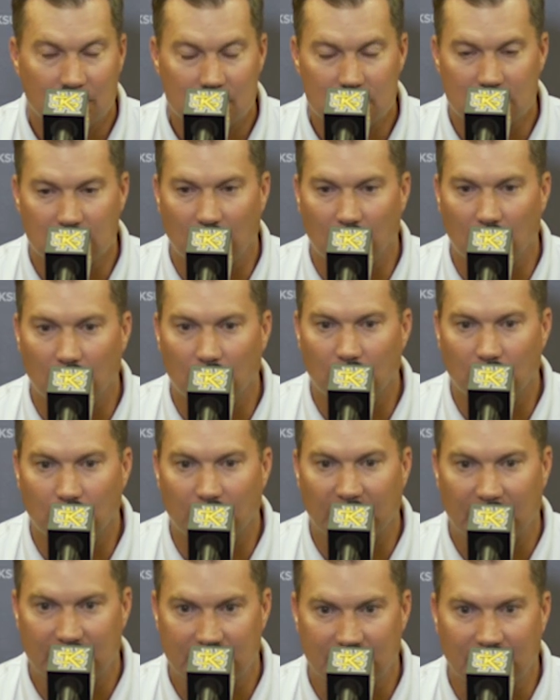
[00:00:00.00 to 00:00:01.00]
So,
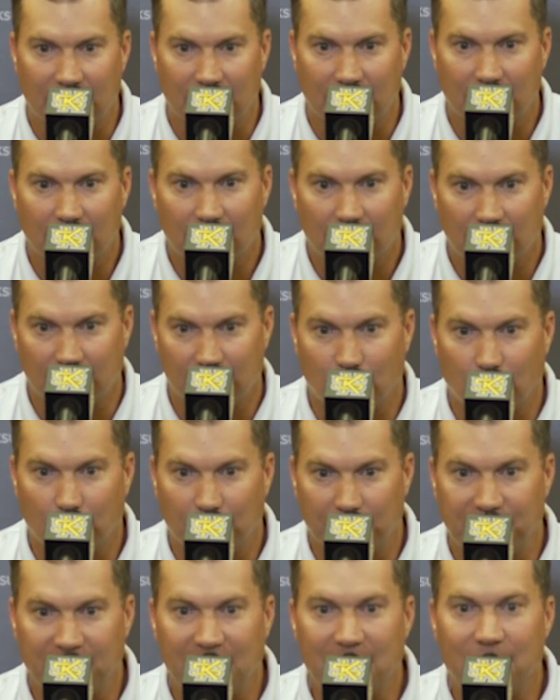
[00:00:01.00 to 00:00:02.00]
but I think in
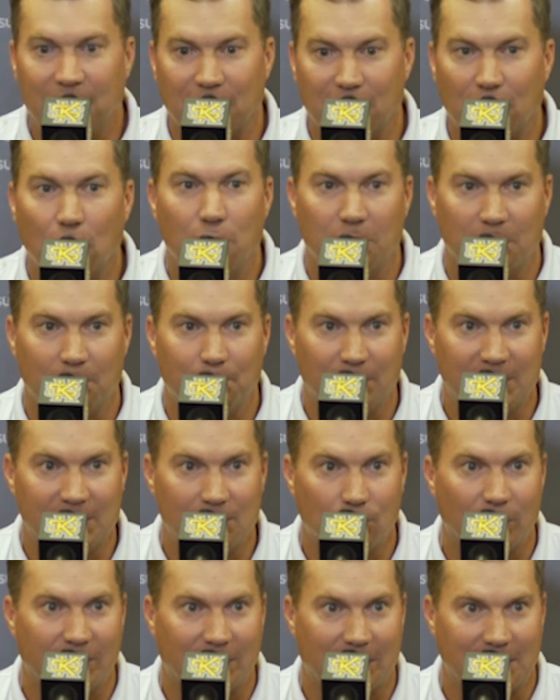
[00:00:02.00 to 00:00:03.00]
order to even go
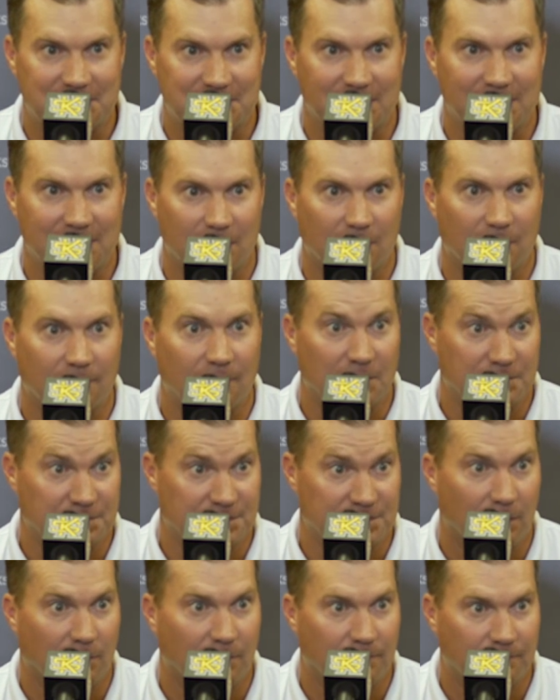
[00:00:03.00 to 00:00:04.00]
compete, we got to take care of
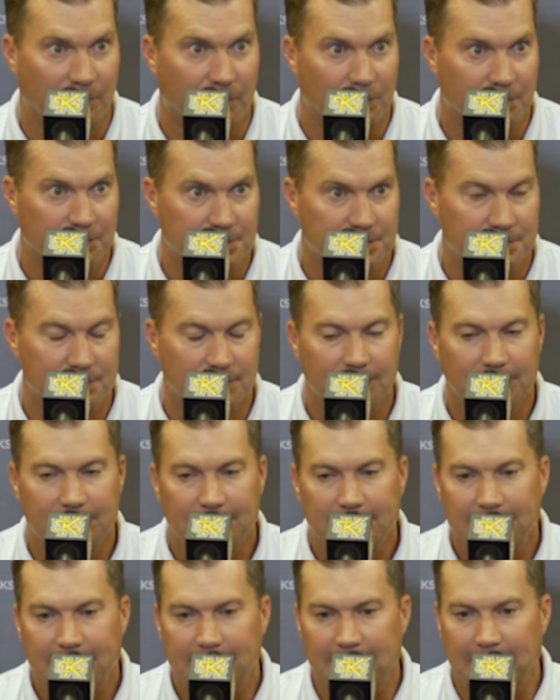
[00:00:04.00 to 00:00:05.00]
ourselves first.
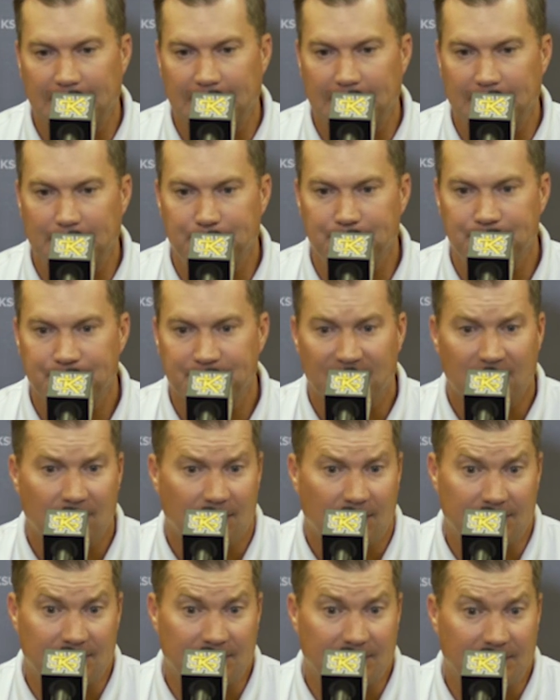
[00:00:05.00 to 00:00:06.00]
At
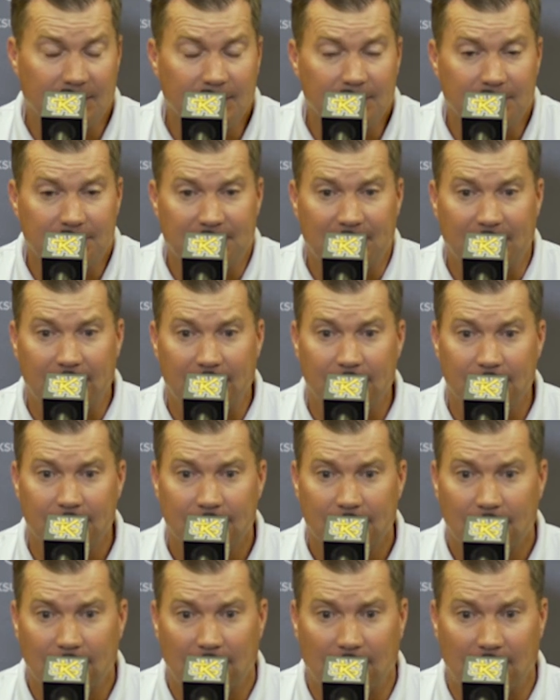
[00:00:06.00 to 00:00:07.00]
the end of the day,
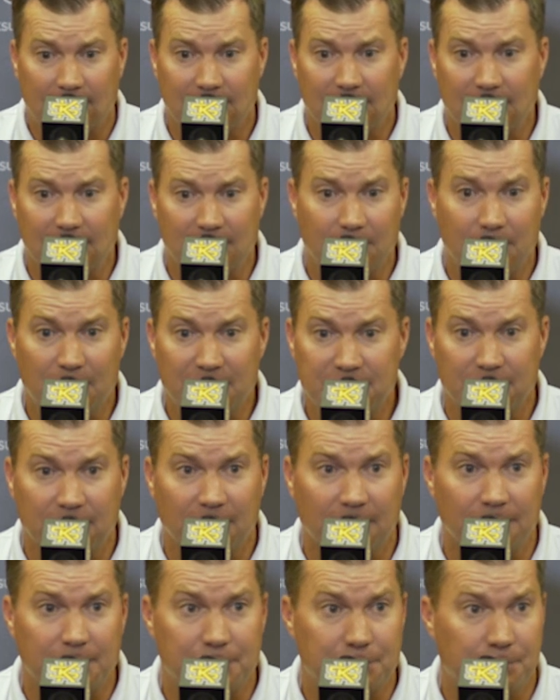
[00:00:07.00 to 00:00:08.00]
I think the
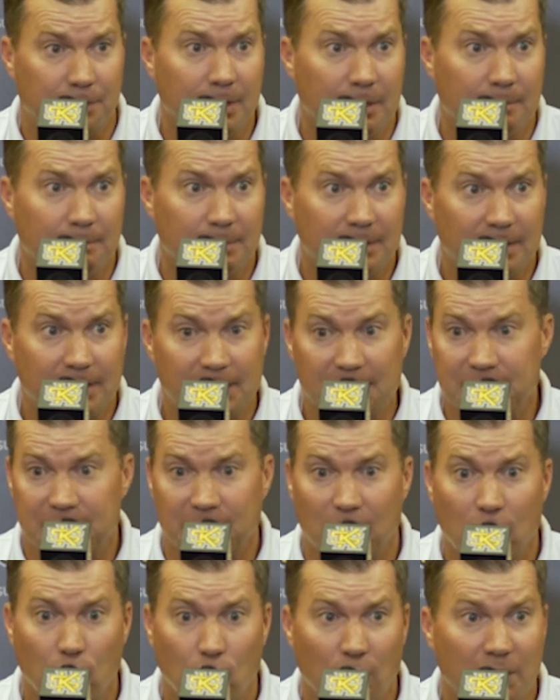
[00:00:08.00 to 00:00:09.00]
mission of the trip is
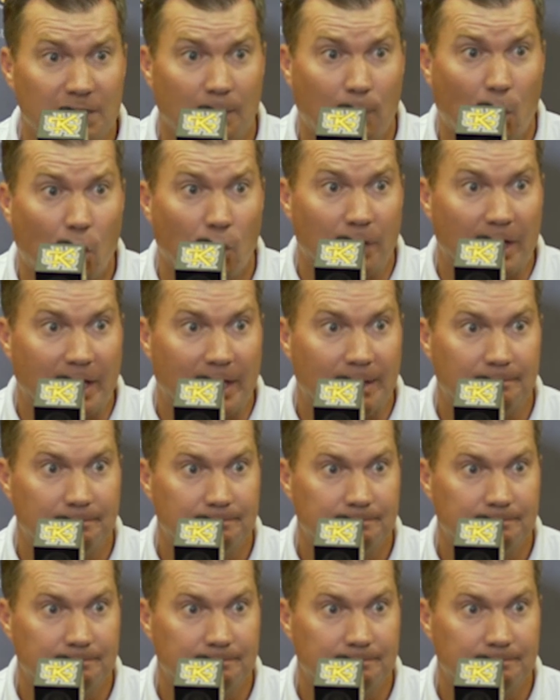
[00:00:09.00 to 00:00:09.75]
to go win the ball game.